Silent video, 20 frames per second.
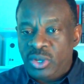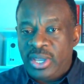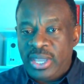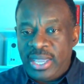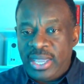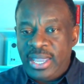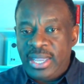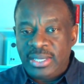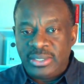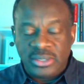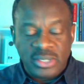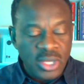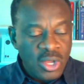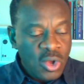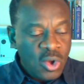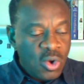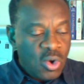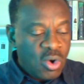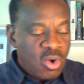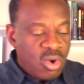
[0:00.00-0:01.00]
into your
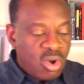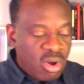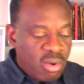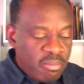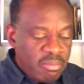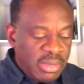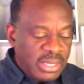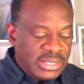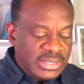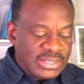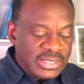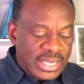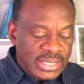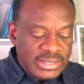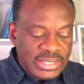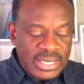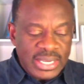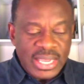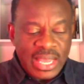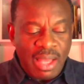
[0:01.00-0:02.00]
hand or commit
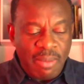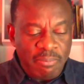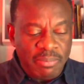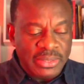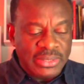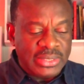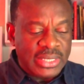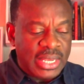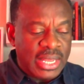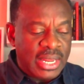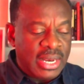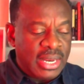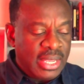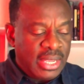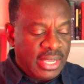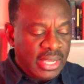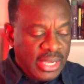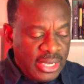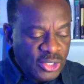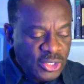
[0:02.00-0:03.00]
certain capital
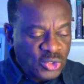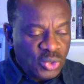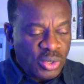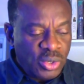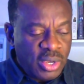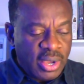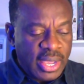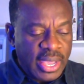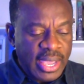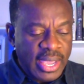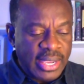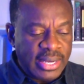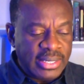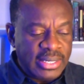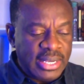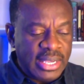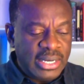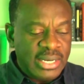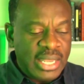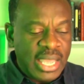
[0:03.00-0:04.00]
into your
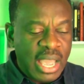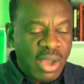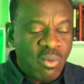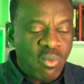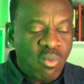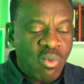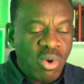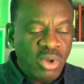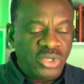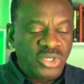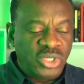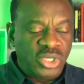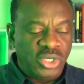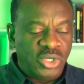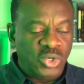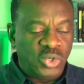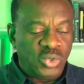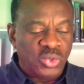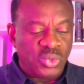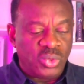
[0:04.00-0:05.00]
hand. They are
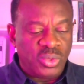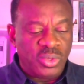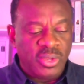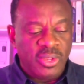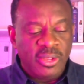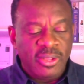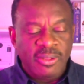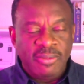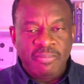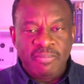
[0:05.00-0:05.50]
watching you.